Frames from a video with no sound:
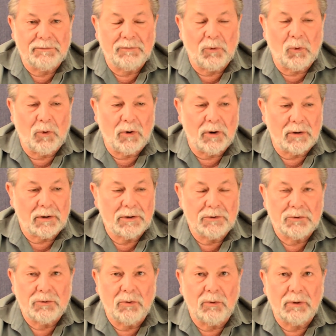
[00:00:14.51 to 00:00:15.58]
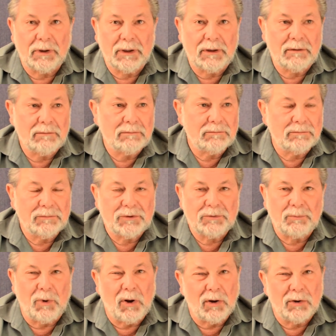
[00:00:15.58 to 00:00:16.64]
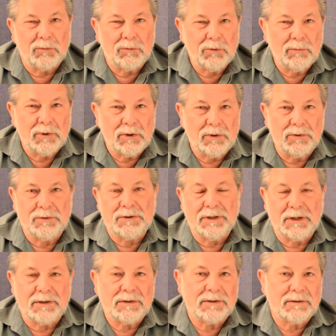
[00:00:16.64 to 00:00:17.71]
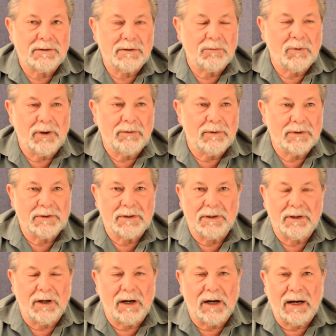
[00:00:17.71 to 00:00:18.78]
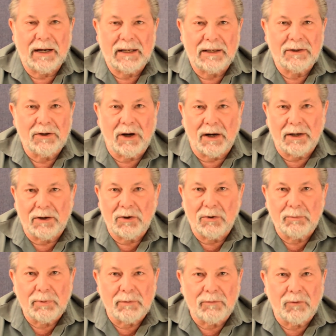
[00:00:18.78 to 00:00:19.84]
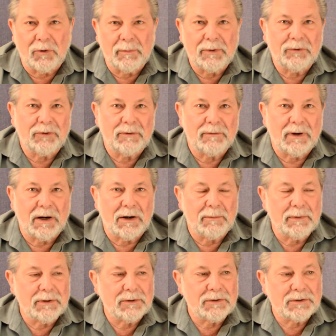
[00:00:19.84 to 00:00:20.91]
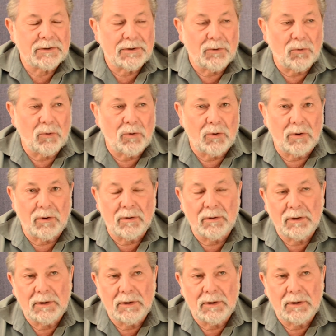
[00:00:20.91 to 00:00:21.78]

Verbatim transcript: for controlling smaller room acoustics, whether it's in the high-end audio performance environments or